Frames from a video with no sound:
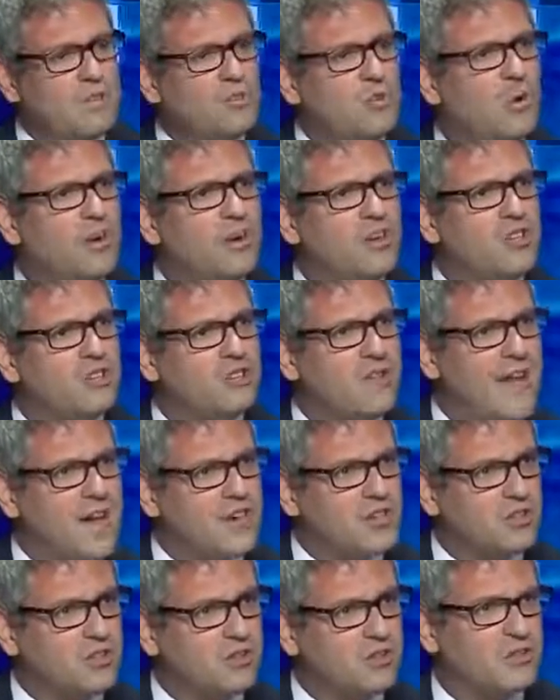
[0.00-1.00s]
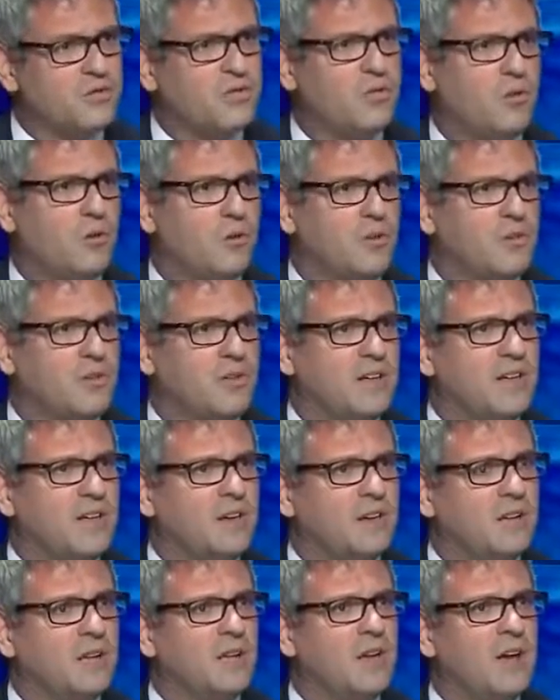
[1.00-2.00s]
Turkish nationals were also
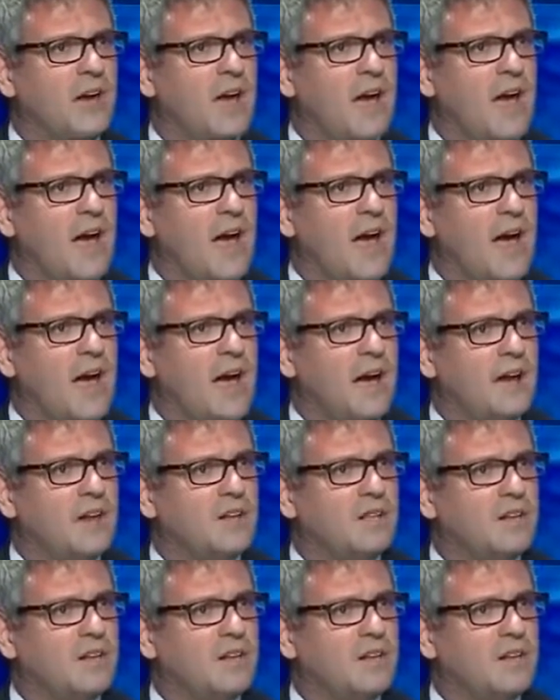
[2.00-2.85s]
killed uh, in